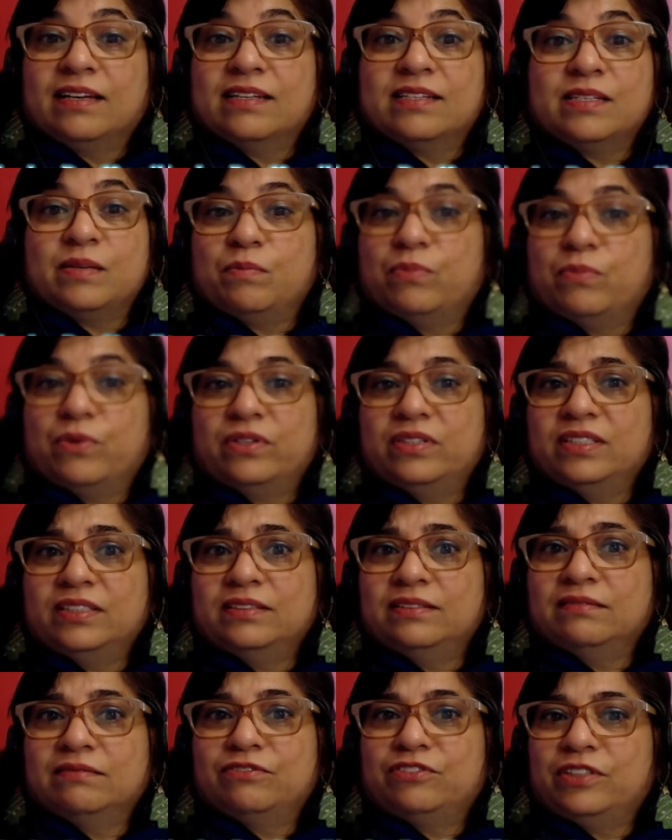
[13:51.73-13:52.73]
And I think it's
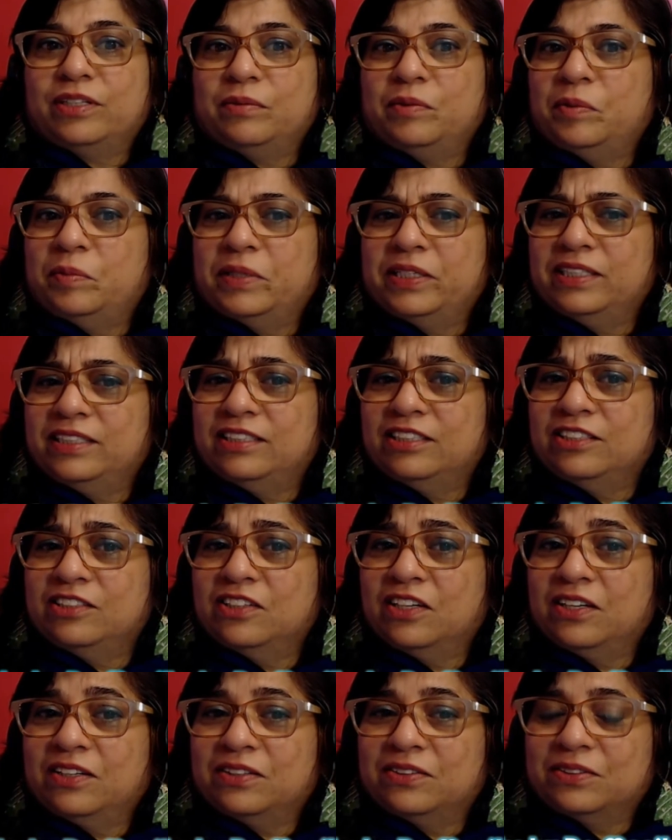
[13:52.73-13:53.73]
important for
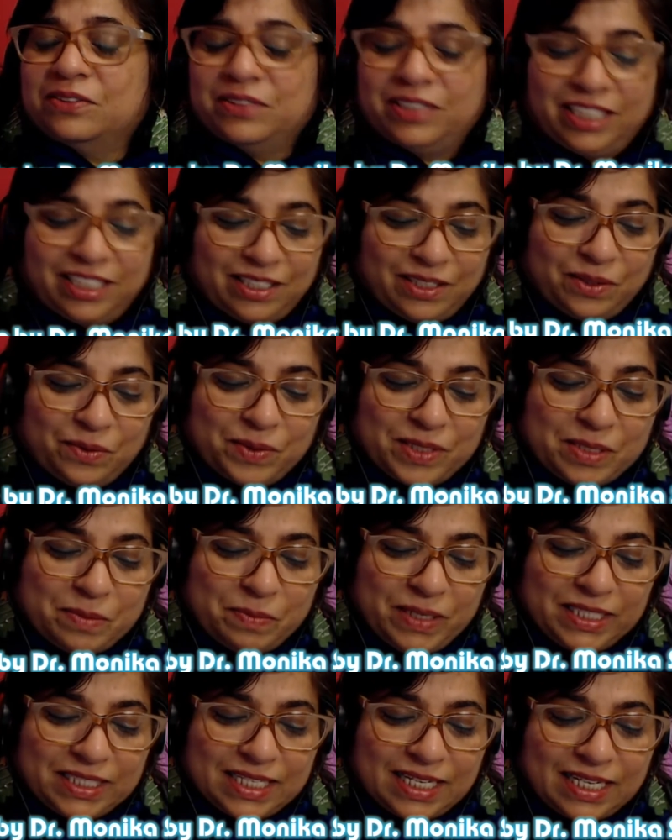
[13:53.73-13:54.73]
everybody to know,
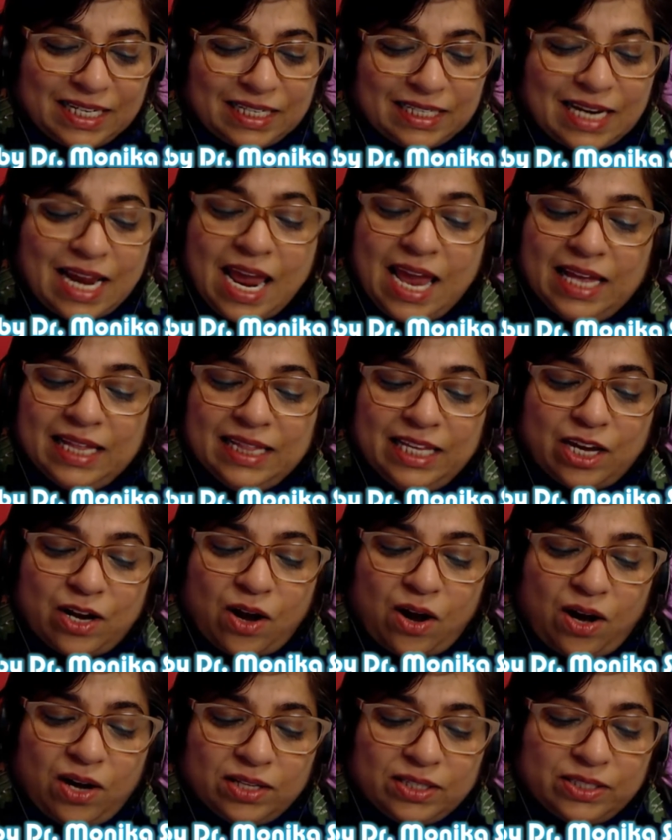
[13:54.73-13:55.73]
what's being done.
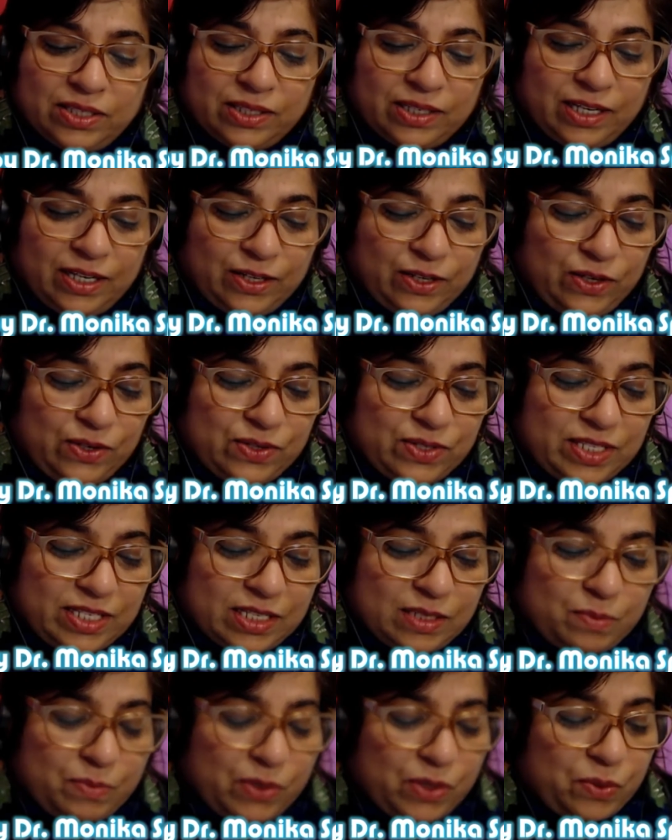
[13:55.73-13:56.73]
The author
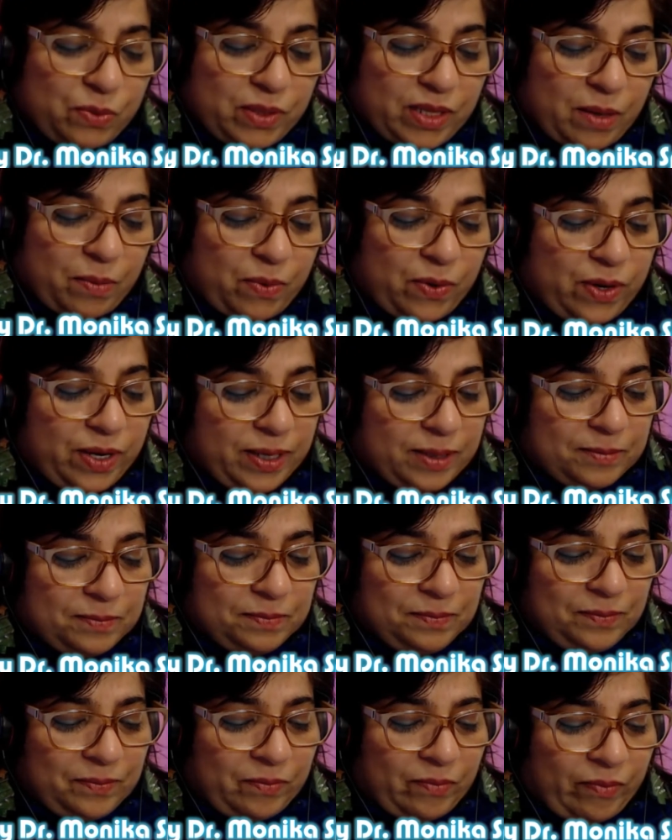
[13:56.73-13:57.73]
concludes this book with a
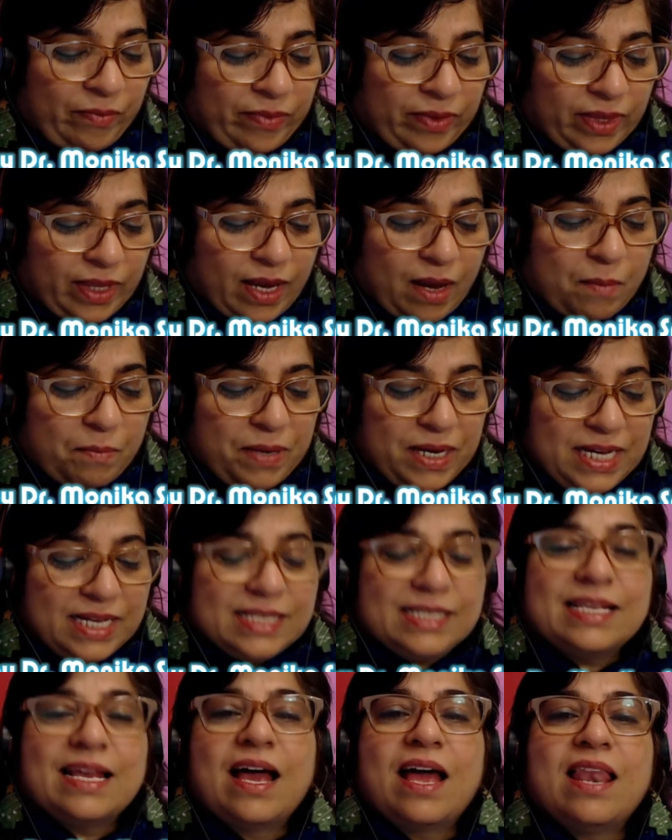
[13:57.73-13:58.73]
poem,
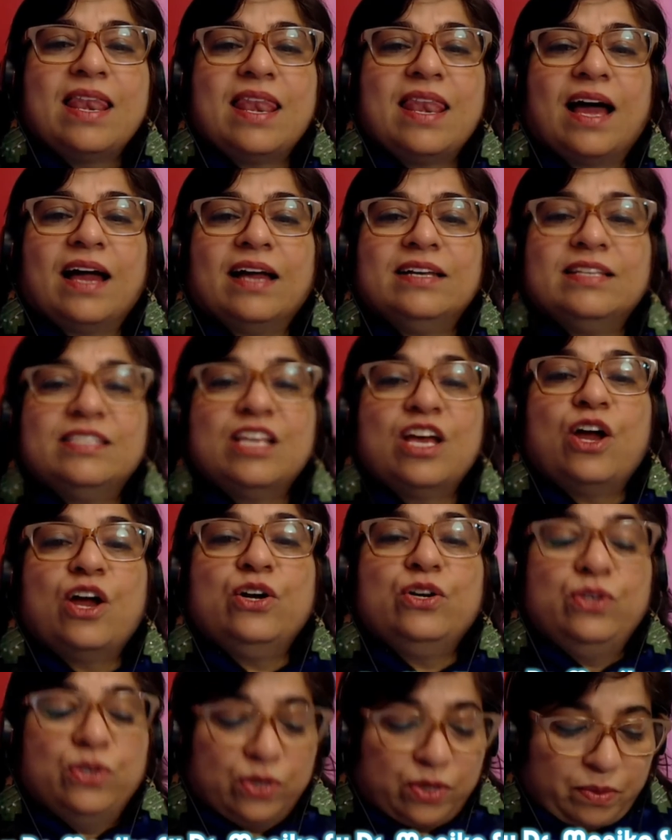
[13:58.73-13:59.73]
Peace
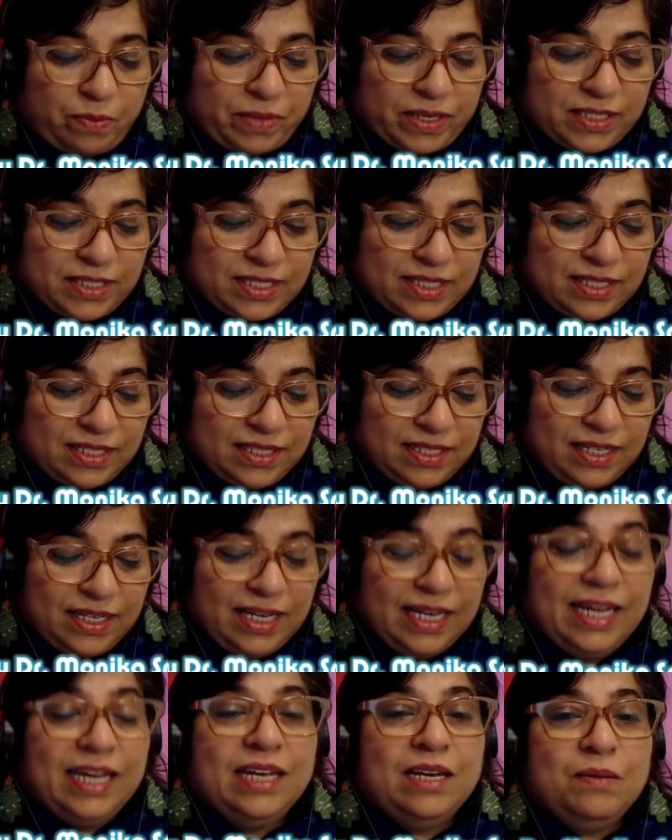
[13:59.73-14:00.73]
Lies
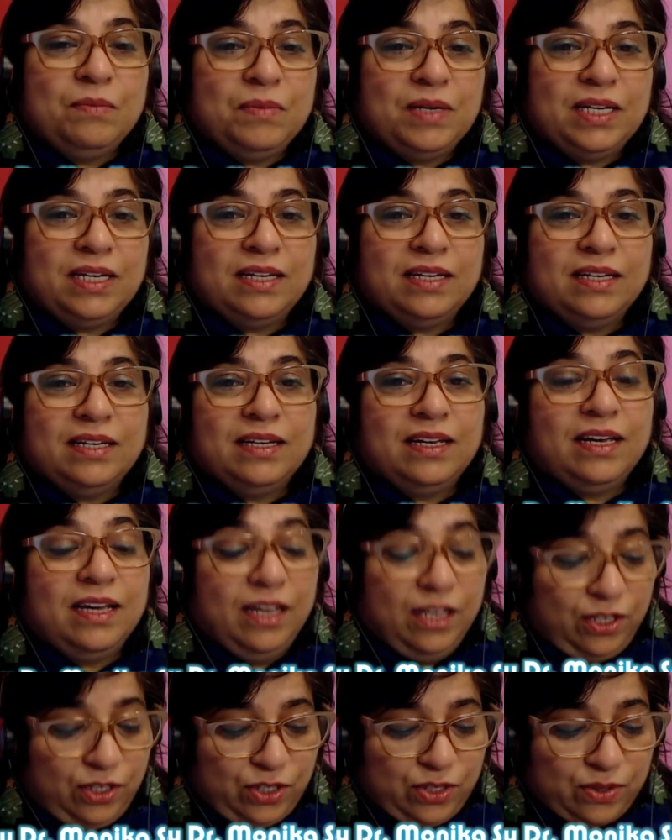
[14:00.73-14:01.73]
Dormant, in
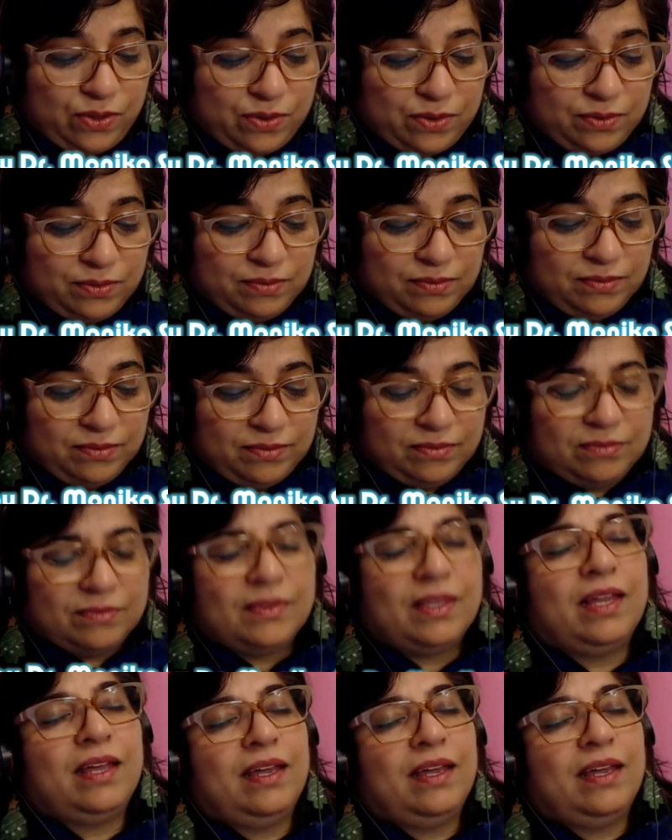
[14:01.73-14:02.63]
me, in you,